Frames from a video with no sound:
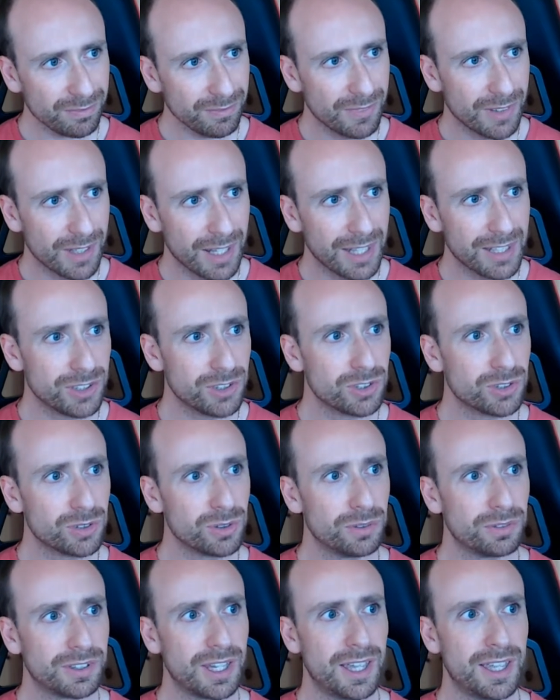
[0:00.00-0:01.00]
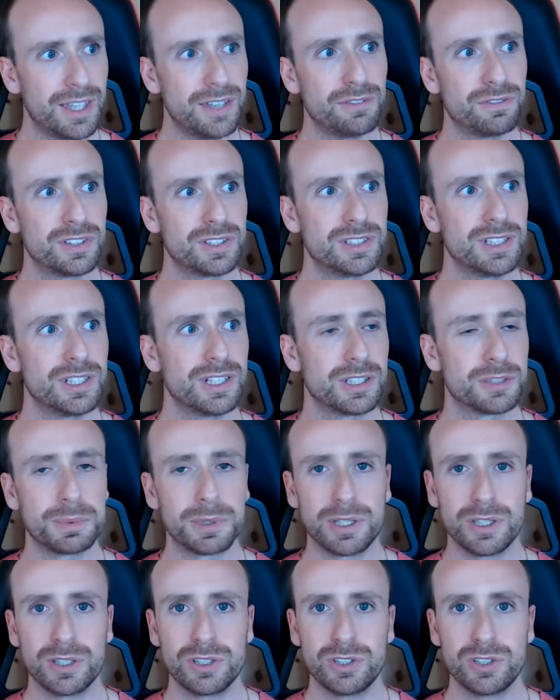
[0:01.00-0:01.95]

and you sort of get hit for six, because